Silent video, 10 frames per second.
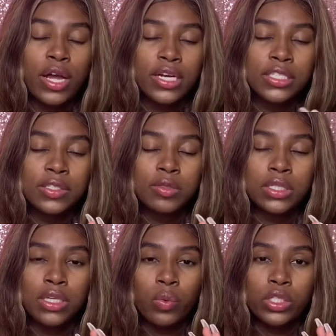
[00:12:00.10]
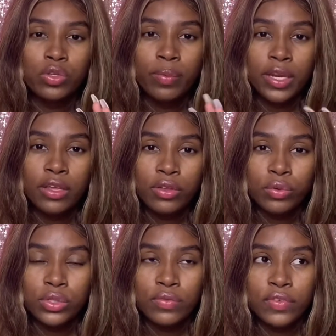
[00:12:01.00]
this is because I watched so many
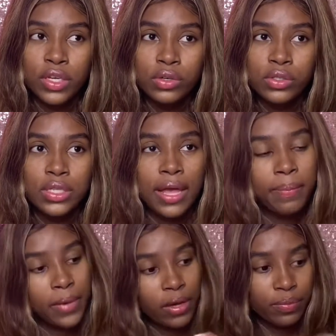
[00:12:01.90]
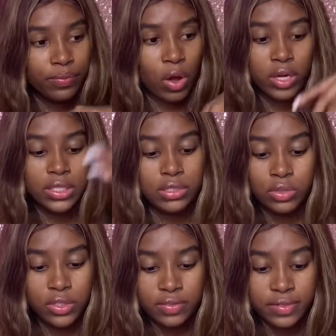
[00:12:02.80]
YouTube videos, like makeup artists
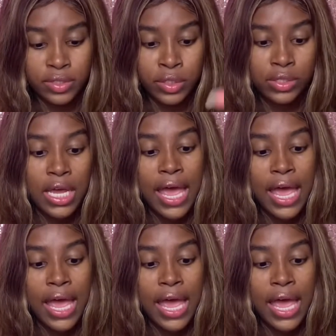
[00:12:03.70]
YouTube videos,